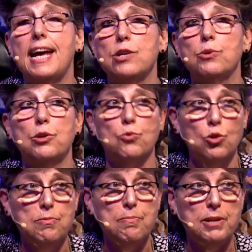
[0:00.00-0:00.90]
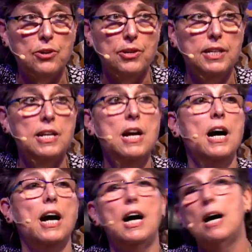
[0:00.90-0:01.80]
annual enrollment period.
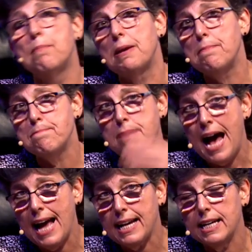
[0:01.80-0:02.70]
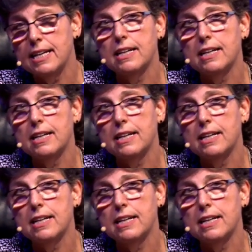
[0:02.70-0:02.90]
I'll be back,